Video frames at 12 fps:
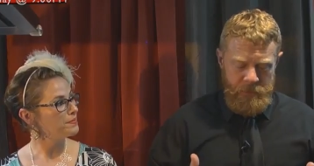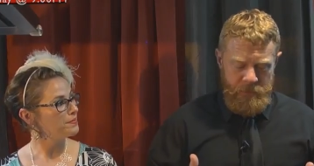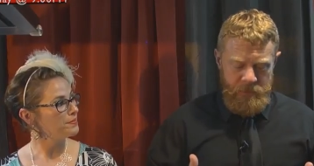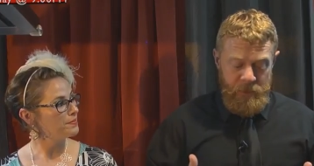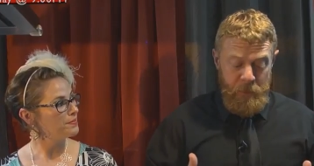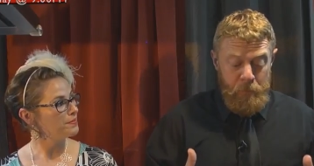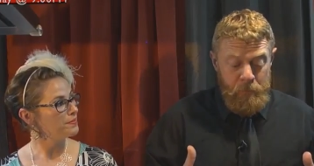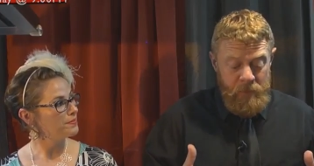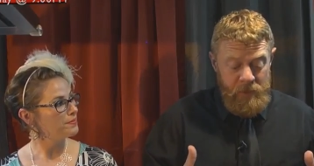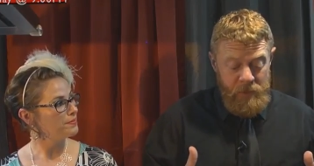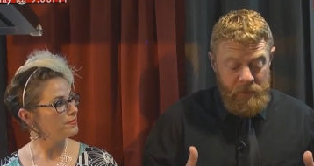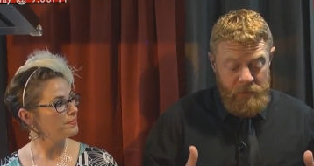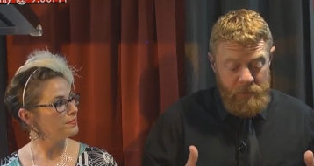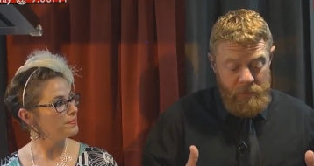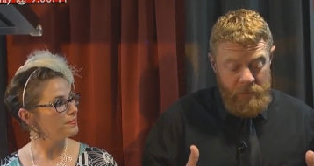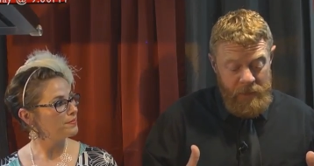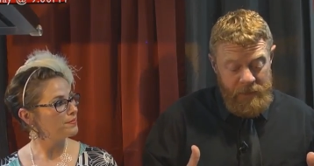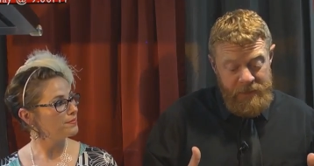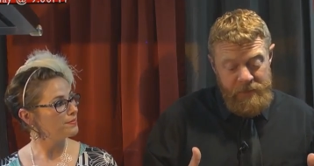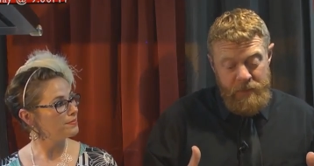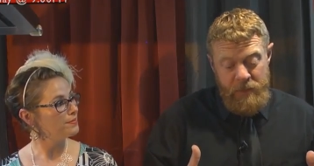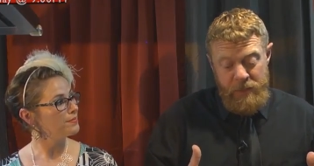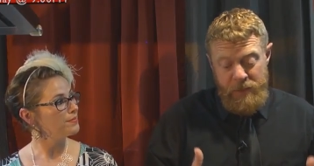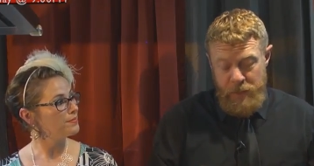Speaker 1: to to at least
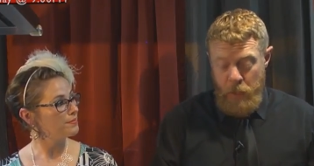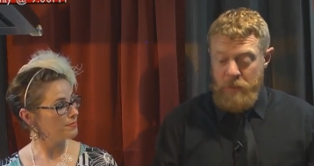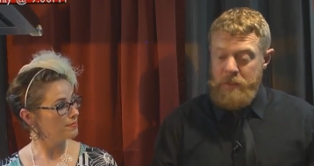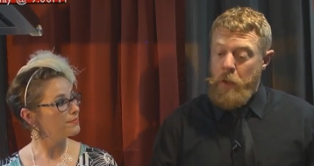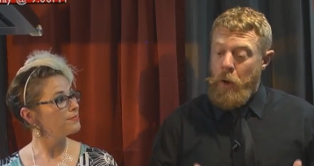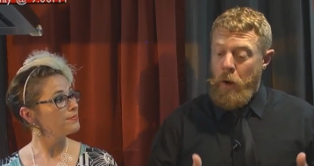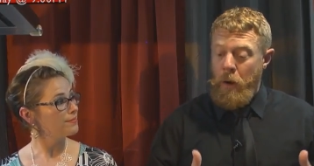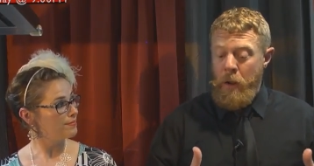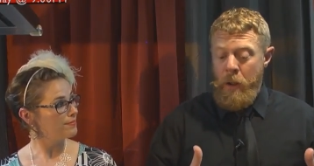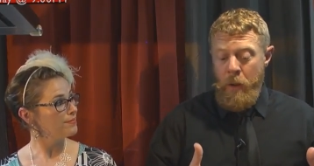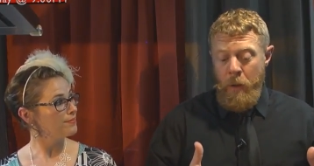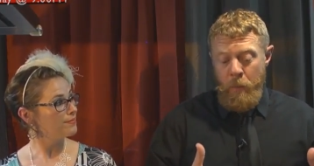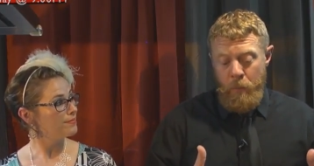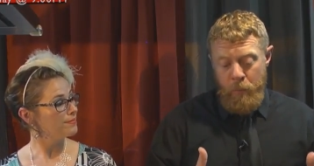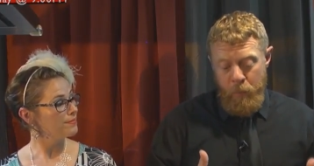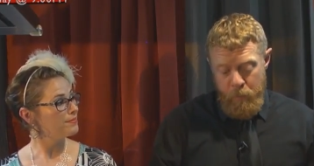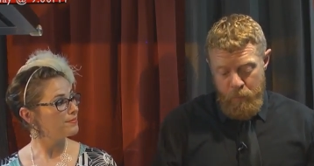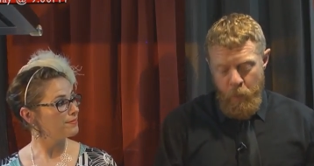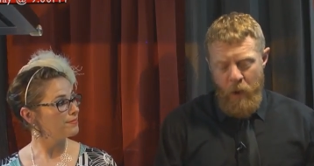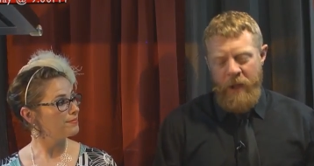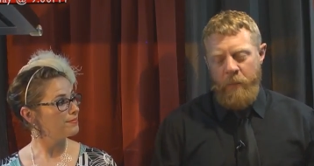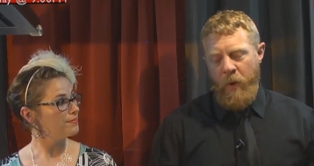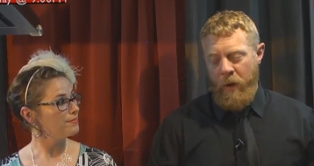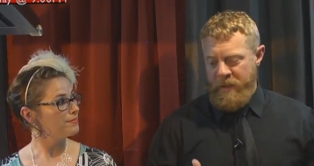consult our wedding
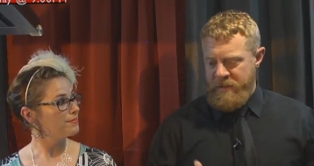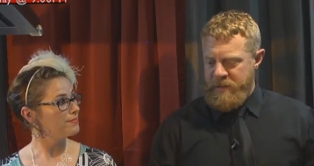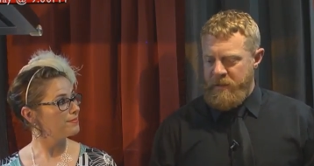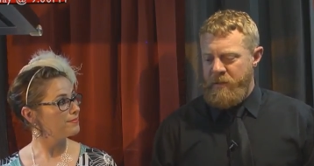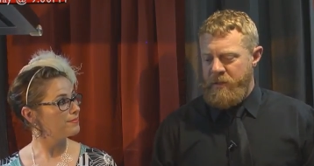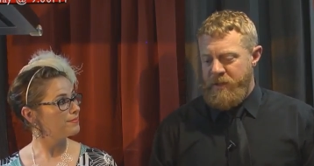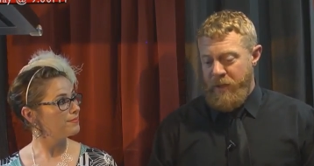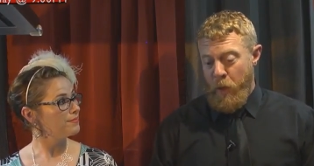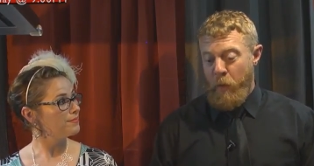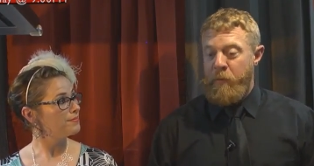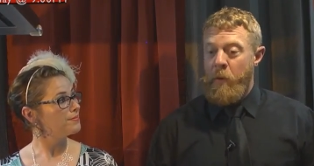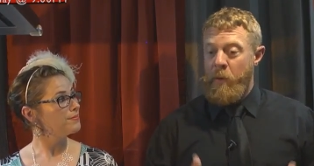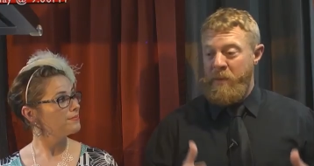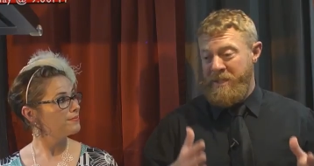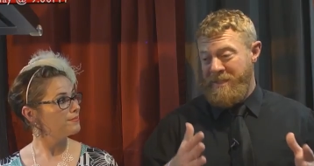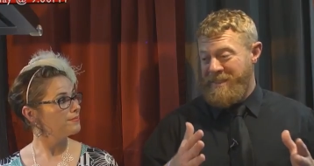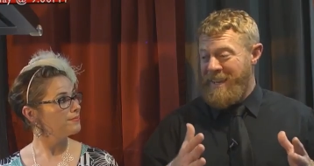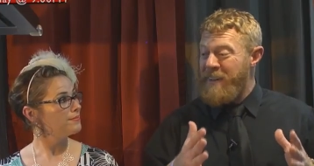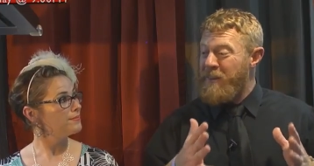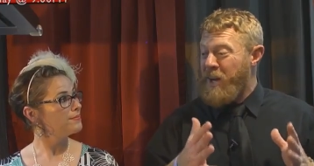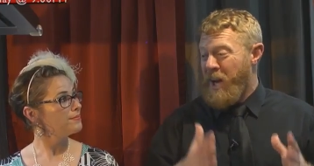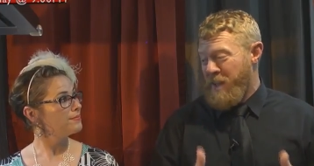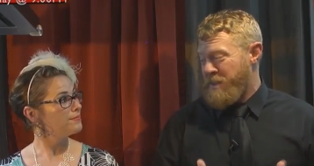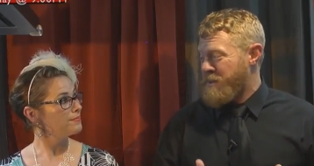parties to, to go for, which is kind of a
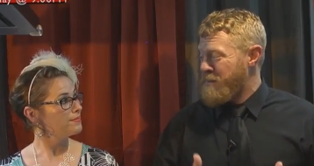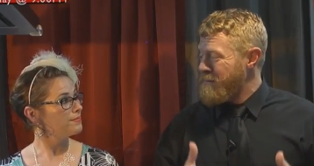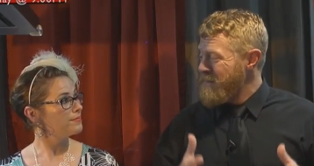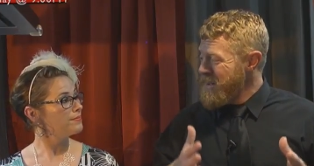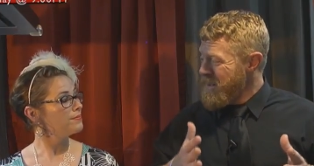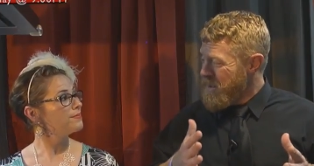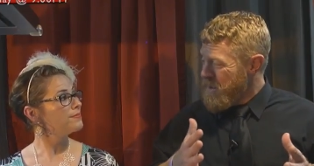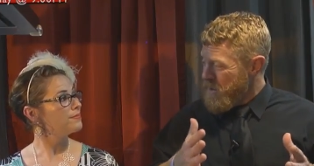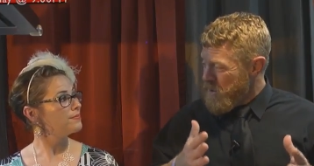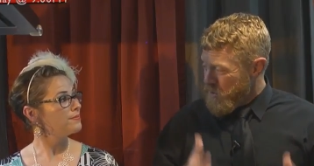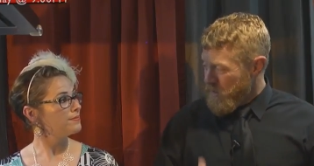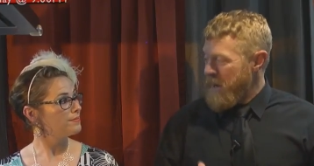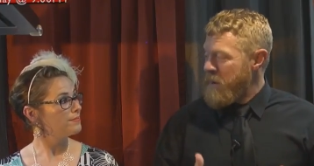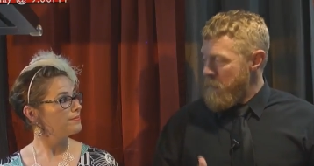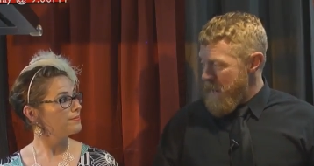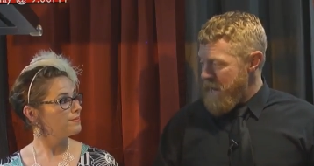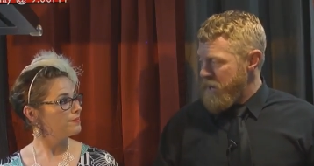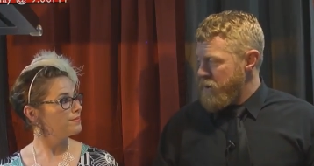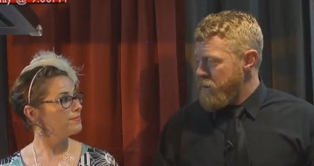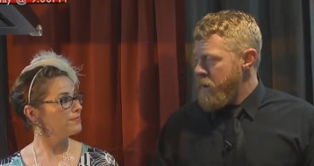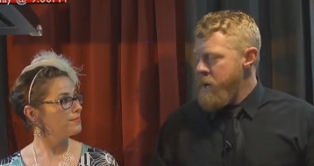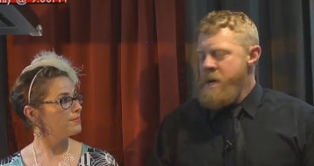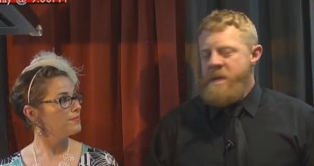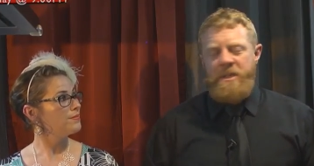custom drink menu. Mm -hmm.
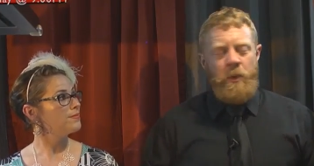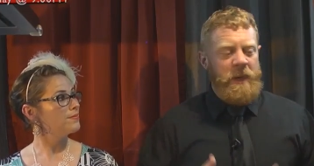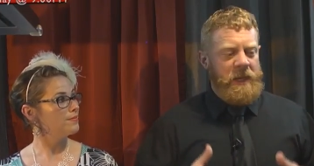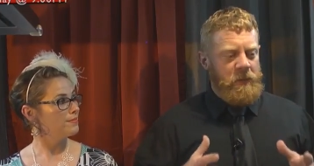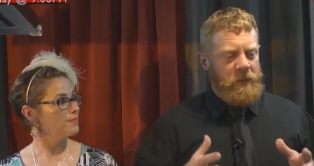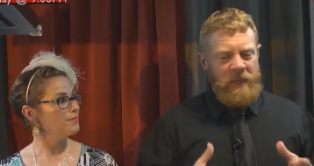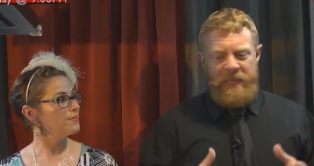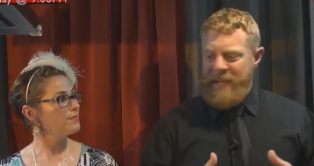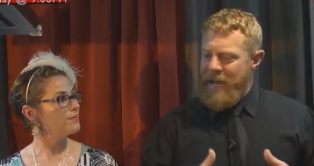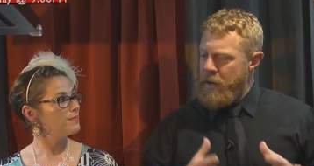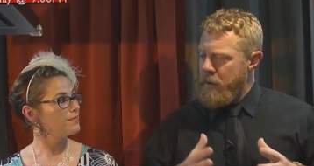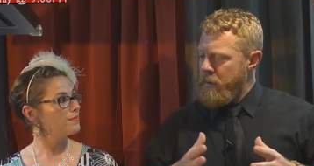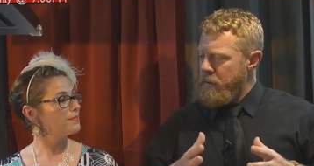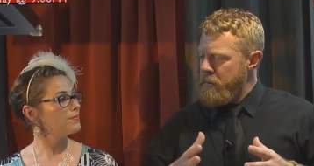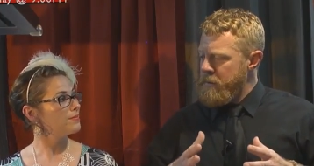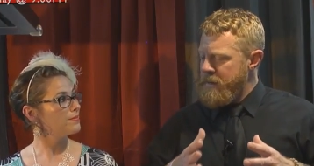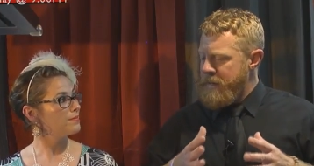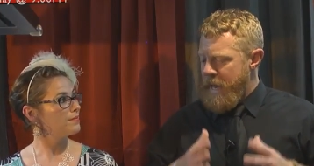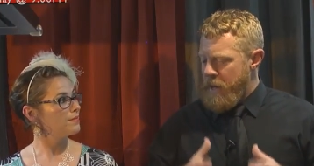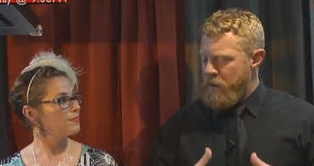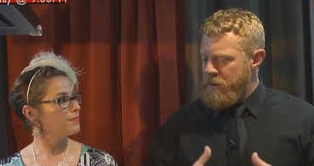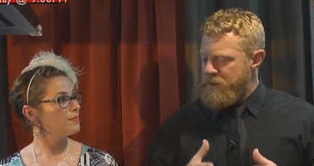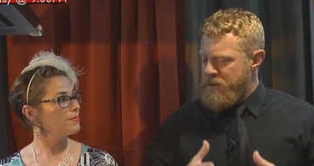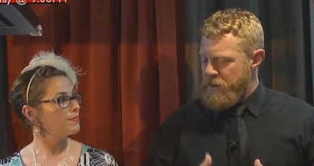So we can really kind of cater
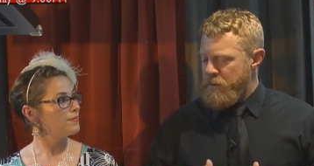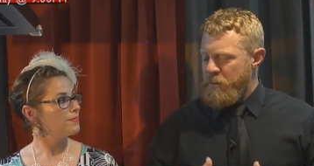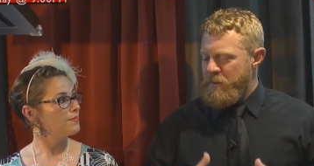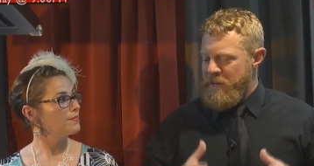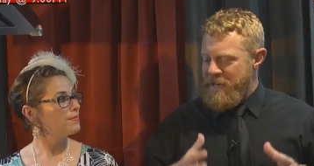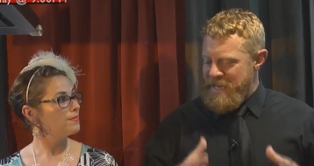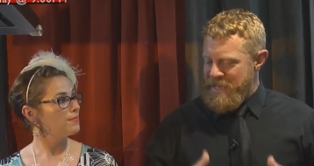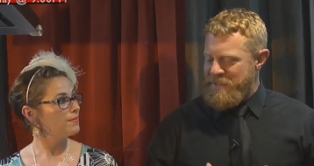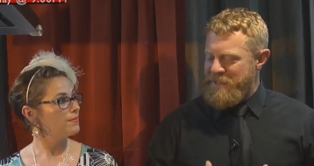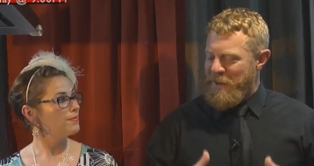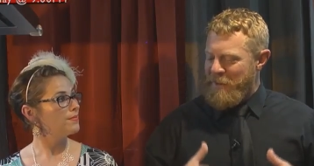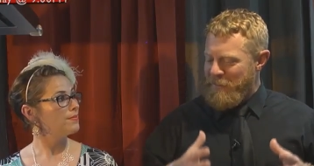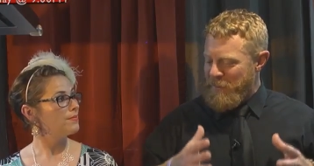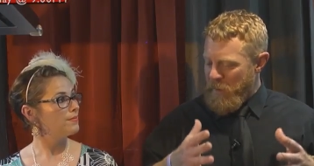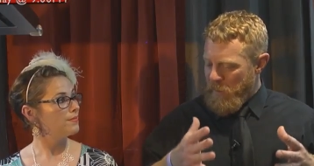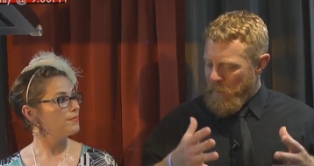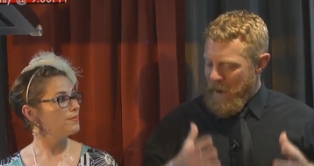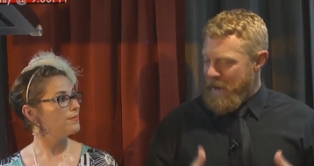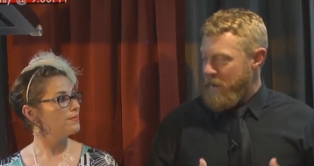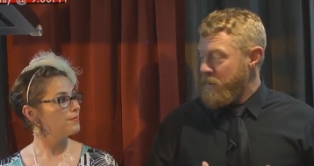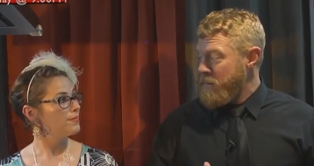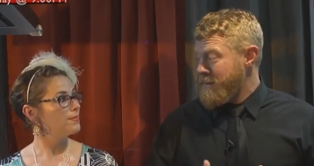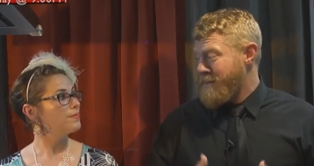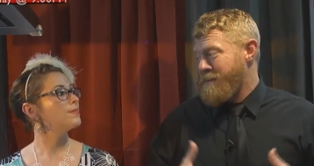to the needs of a wedding.
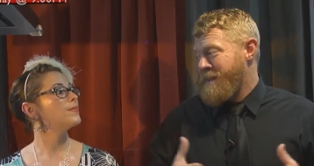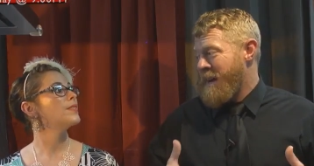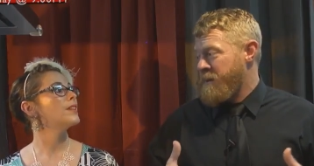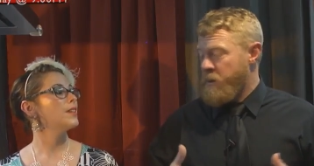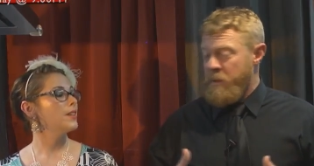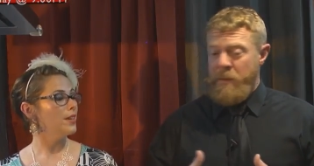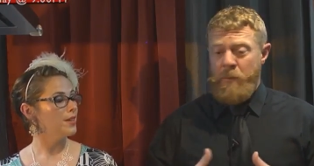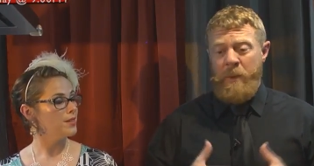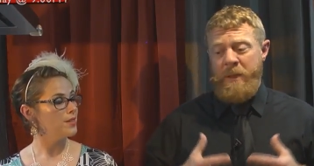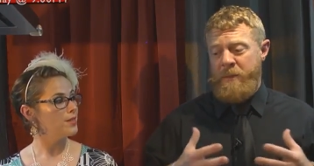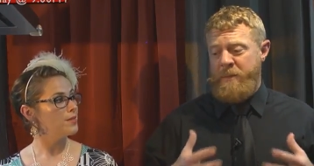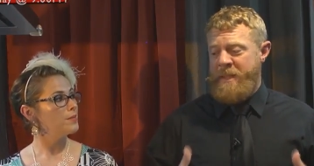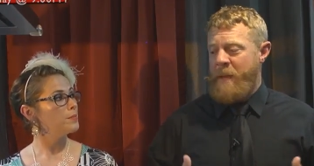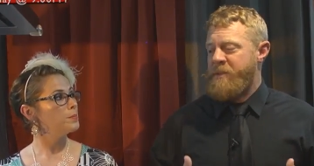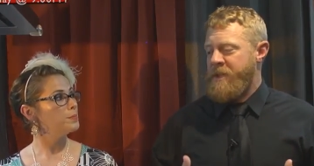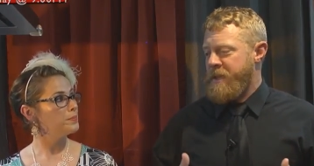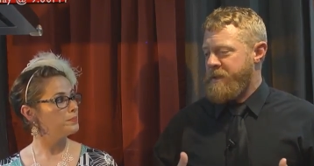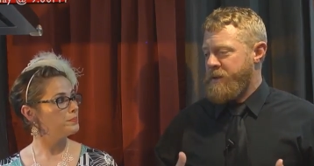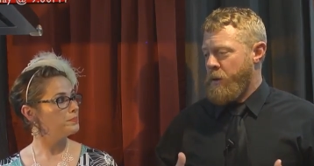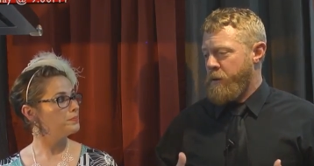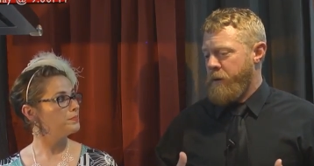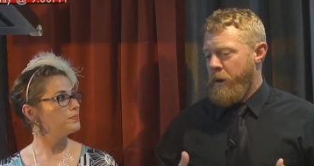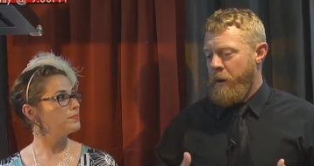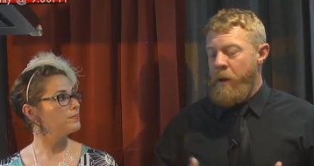Sometimes when the when the reception gets
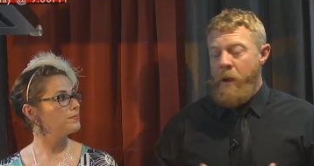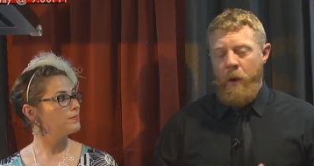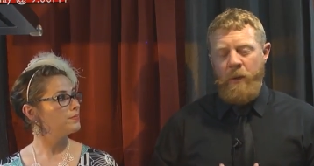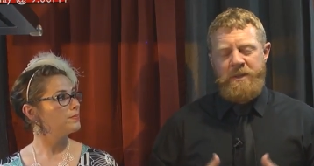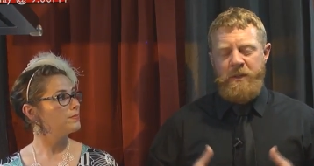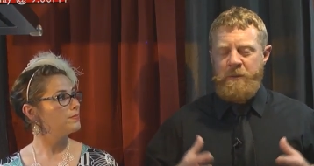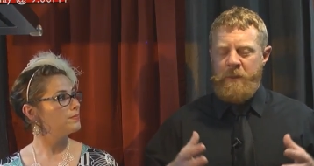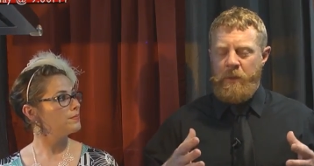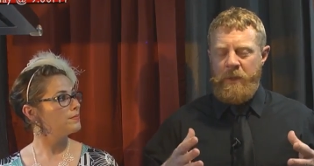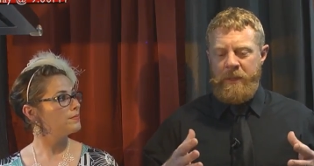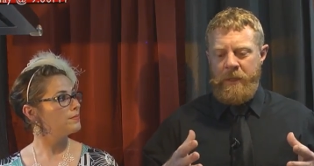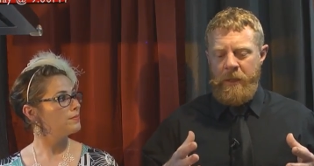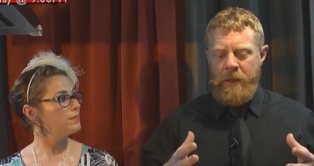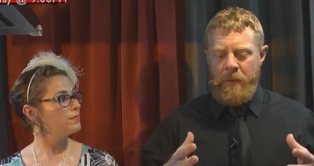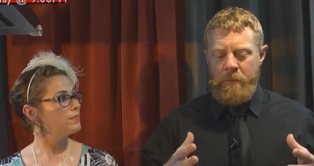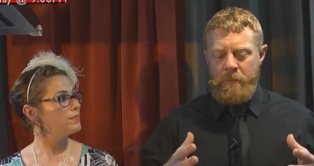over, or excuse me, when the um,